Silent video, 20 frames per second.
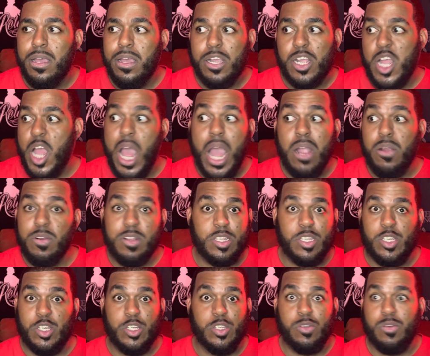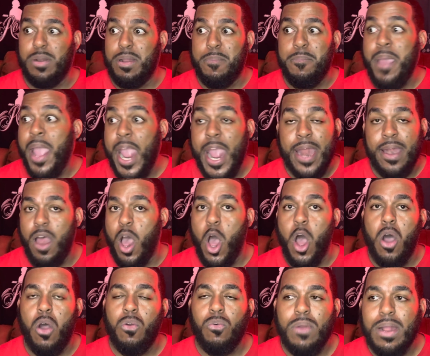Congress is just gonna ban
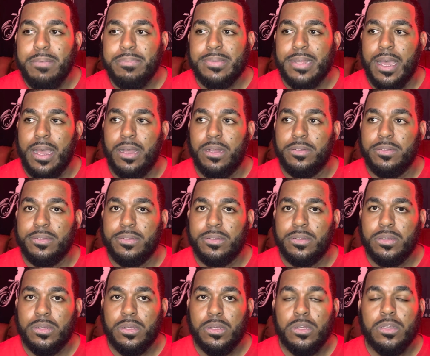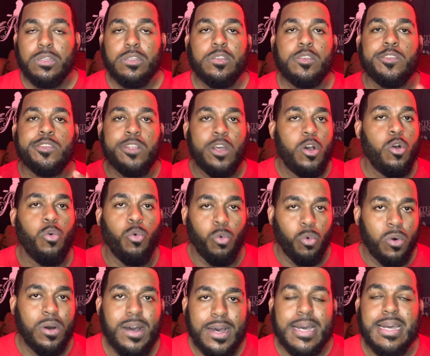all reptiles. So
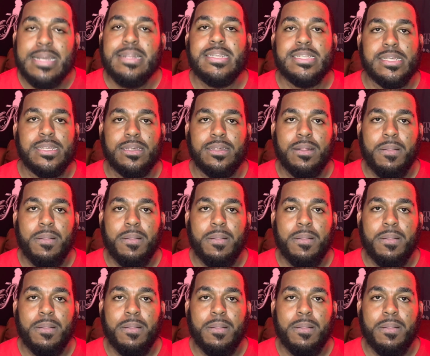what?